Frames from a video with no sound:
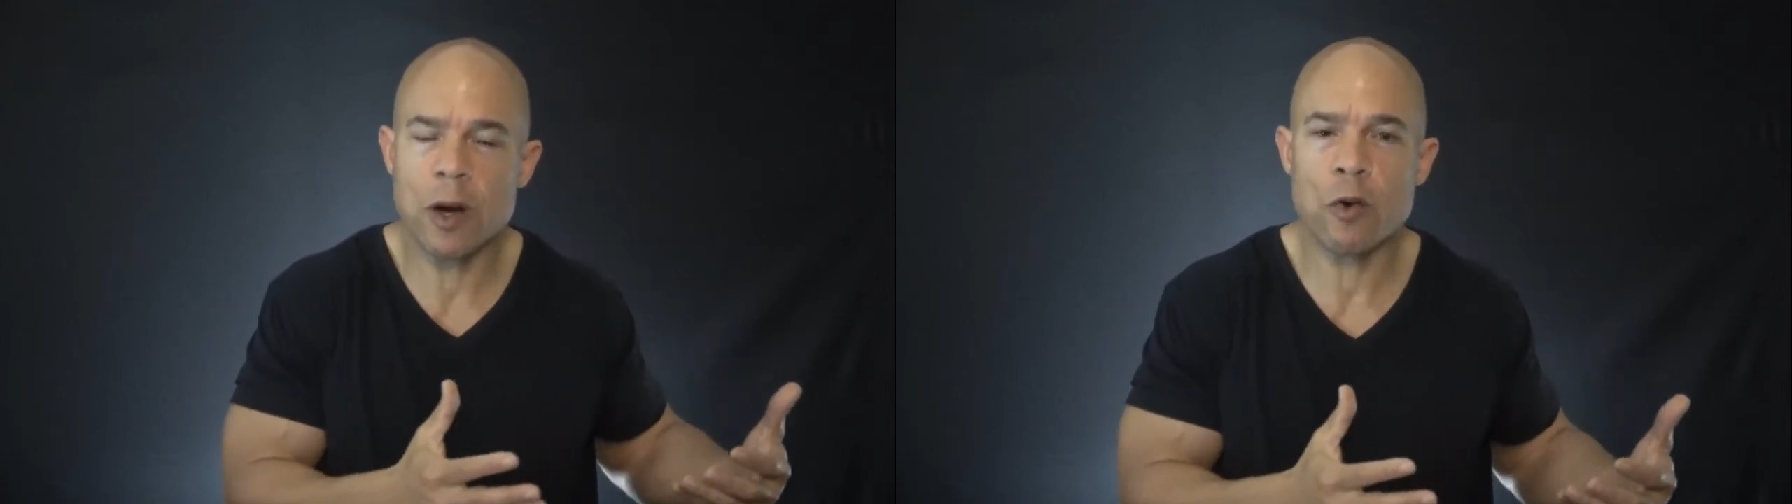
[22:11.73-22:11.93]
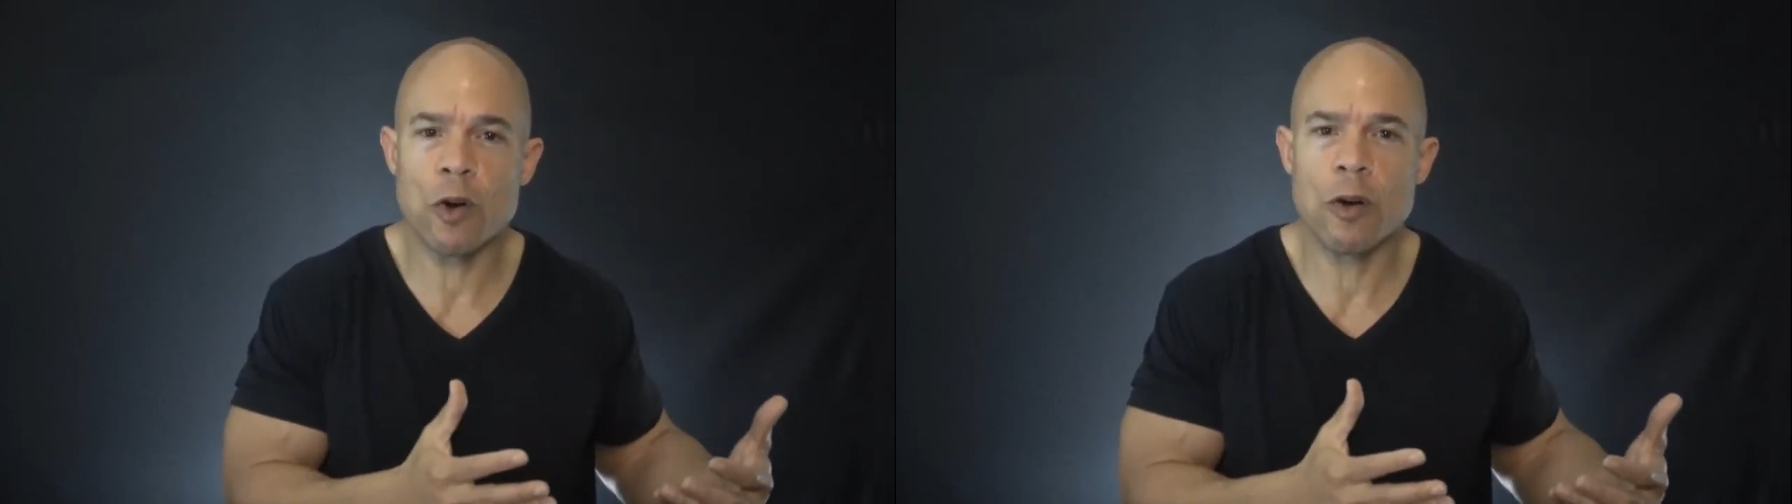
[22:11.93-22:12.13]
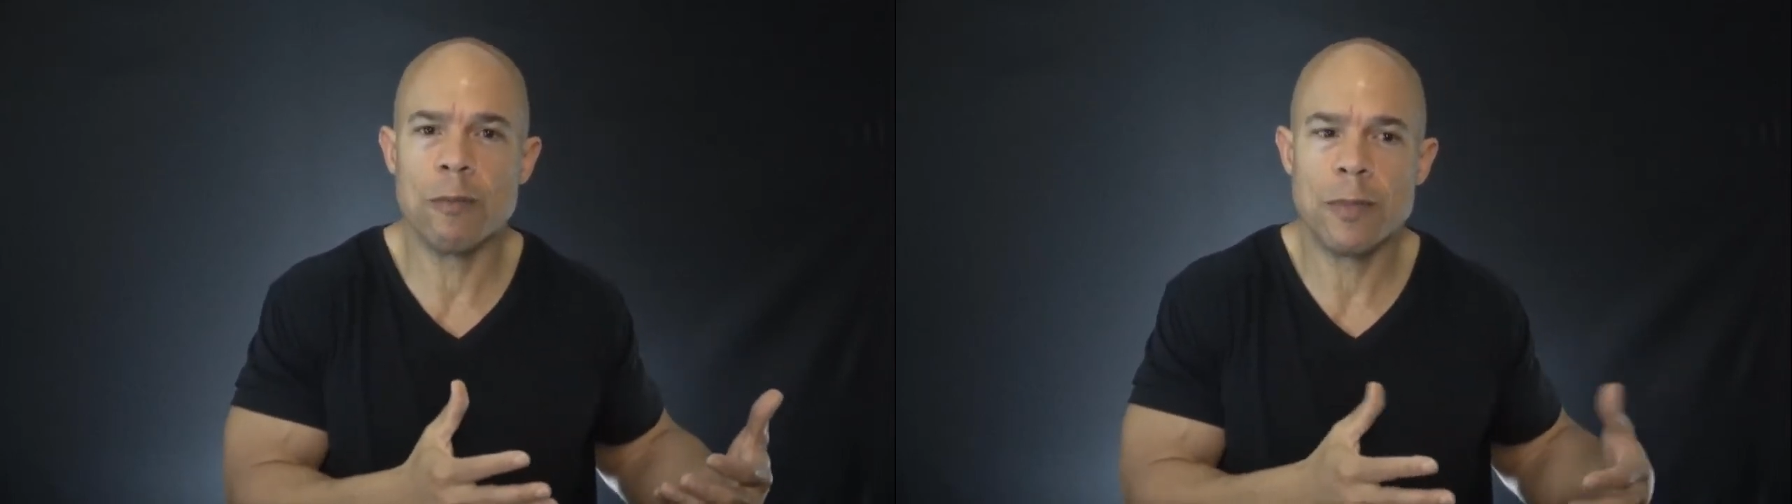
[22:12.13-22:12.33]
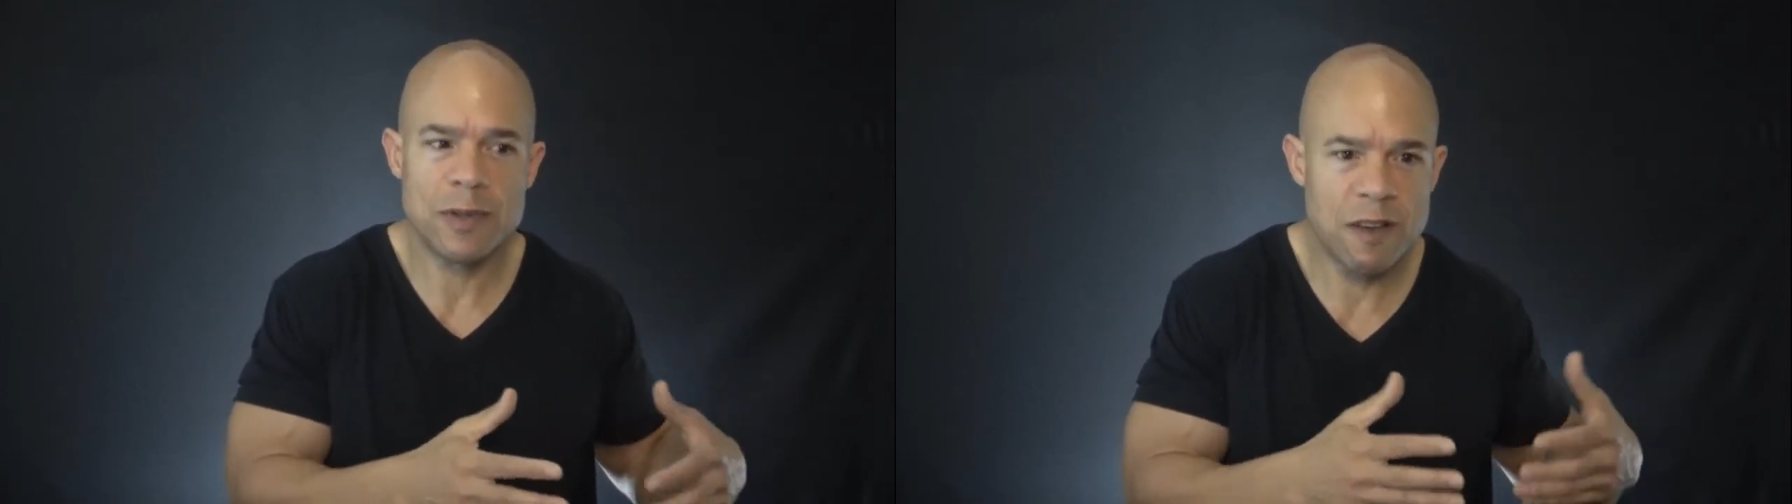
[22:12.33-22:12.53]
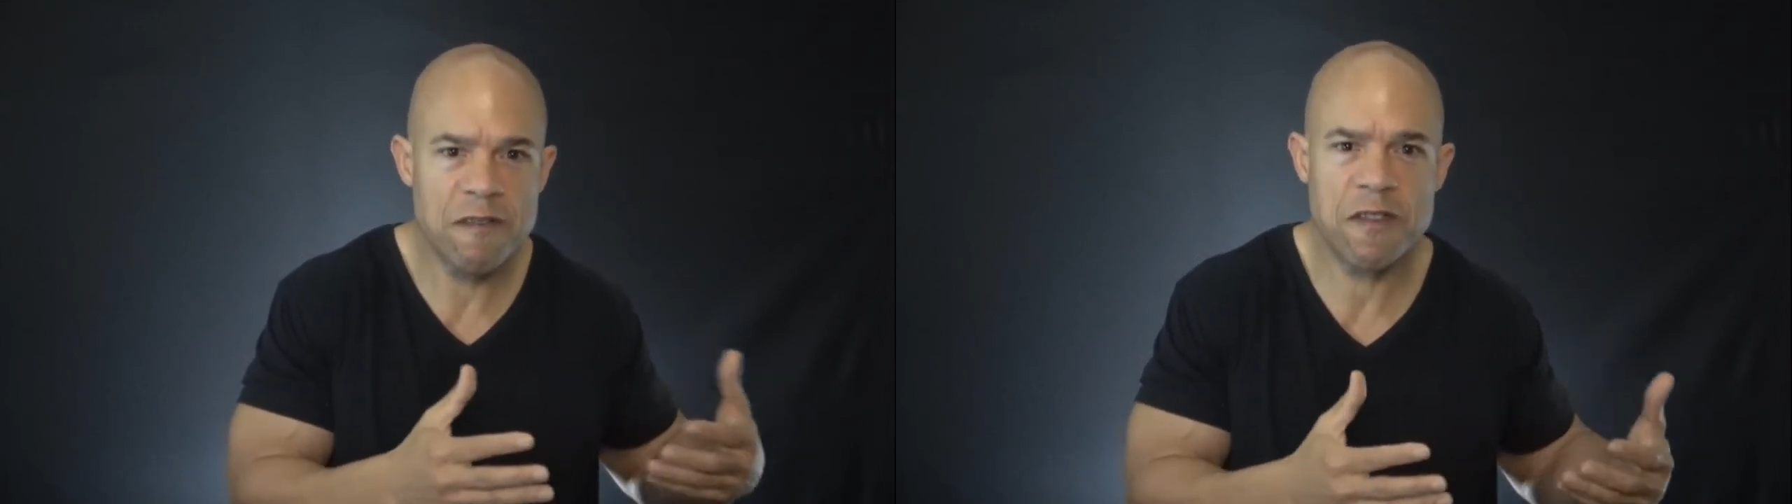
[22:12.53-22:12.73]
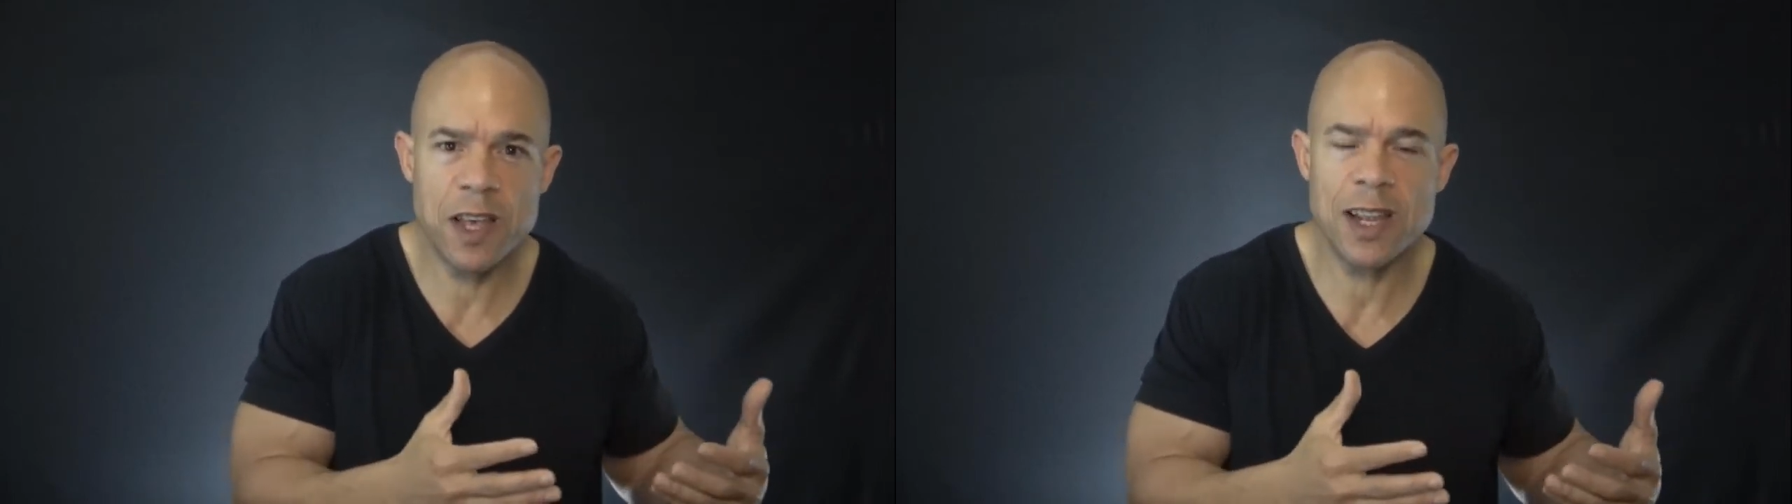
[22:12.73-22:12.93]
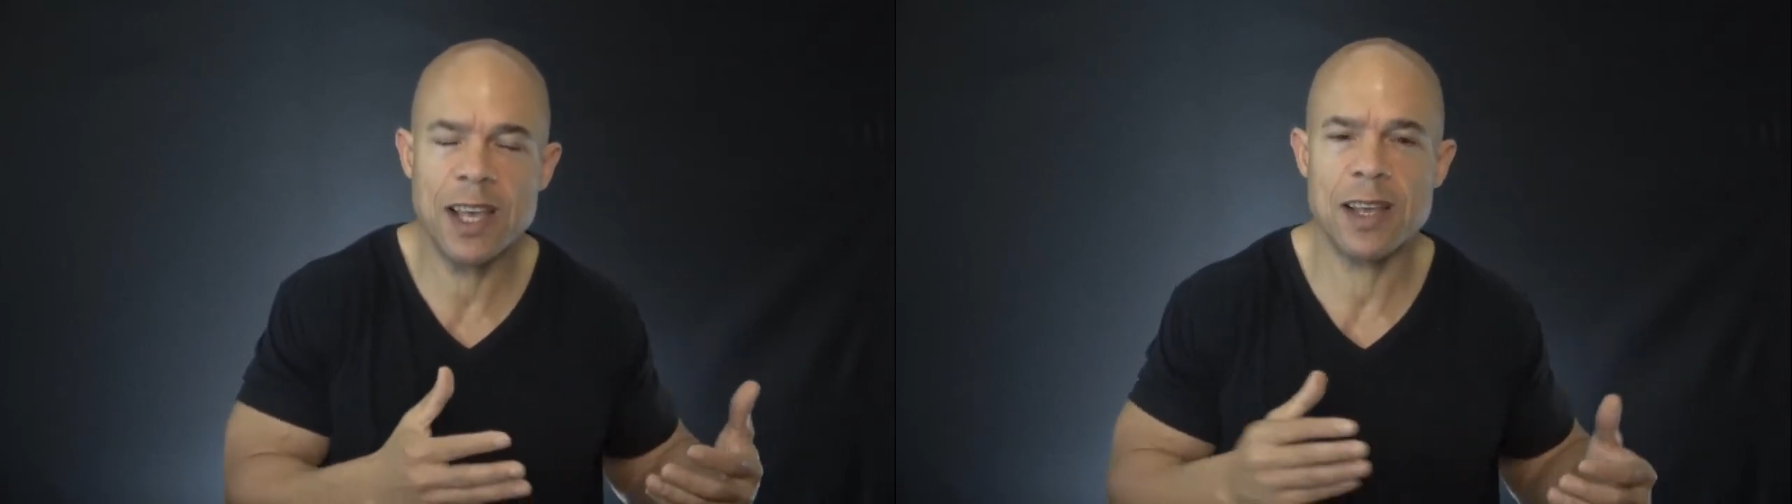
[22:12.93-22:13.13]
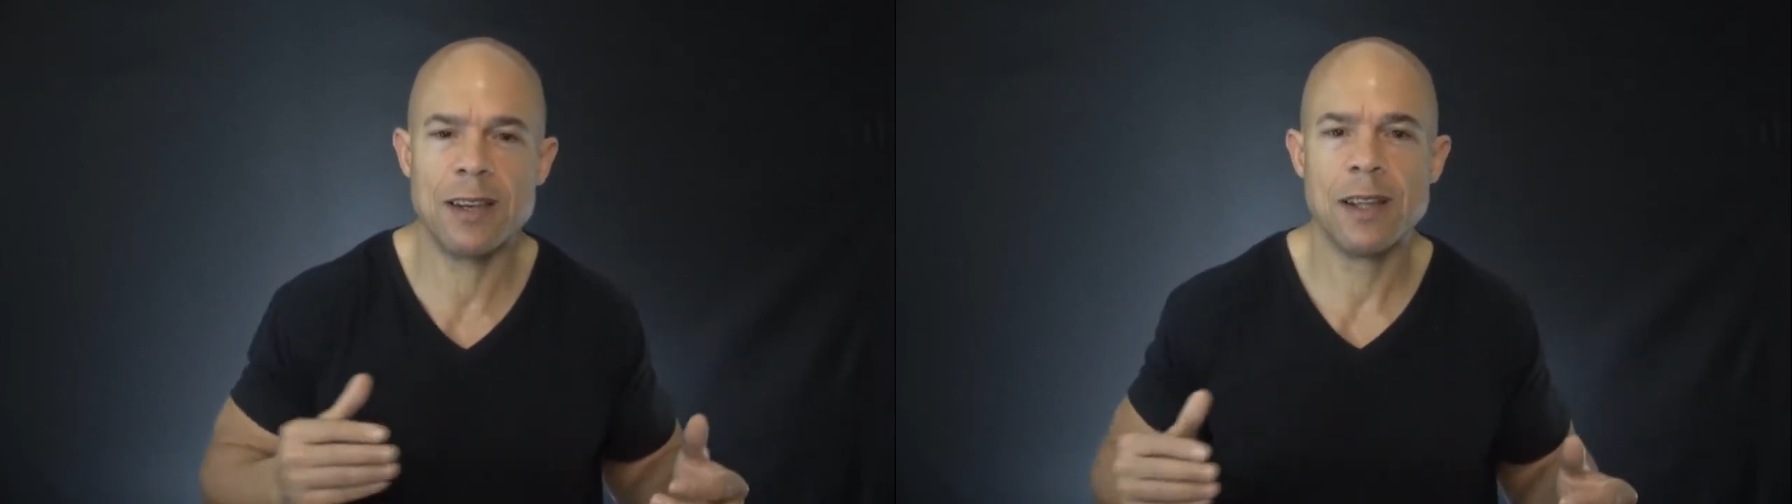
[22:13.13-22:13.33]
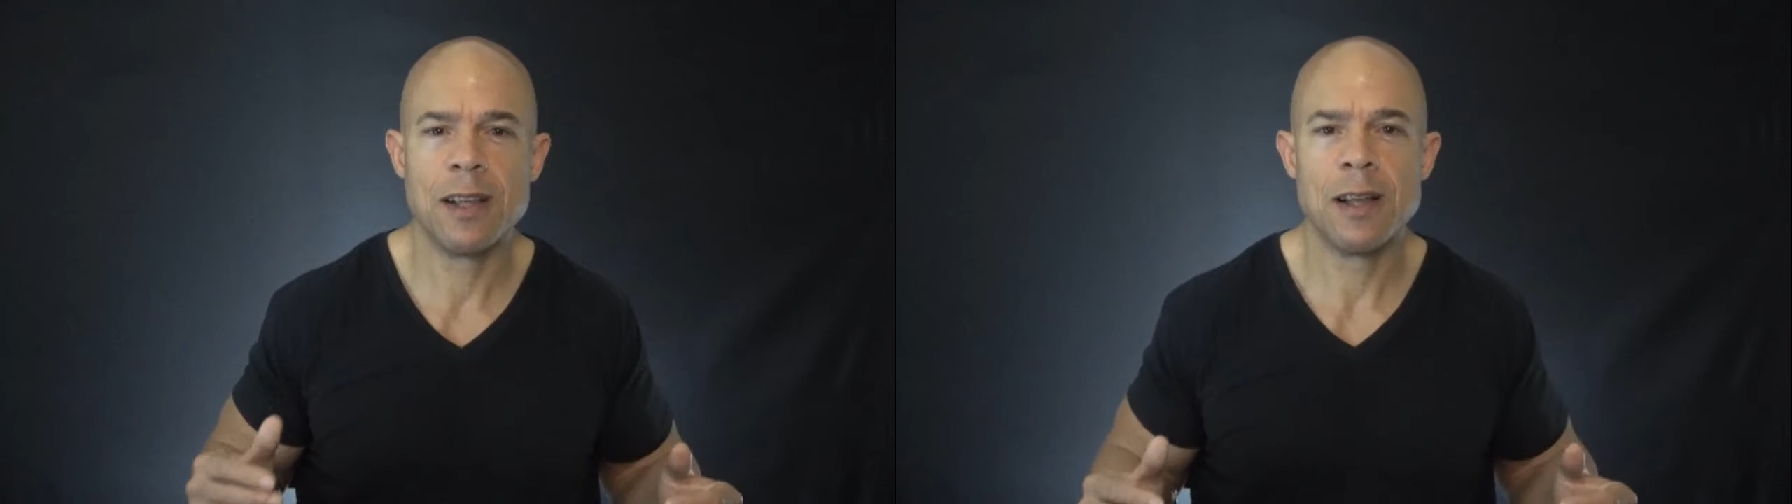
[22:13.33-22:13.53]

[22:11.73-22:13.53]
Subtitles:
a group, to fit in.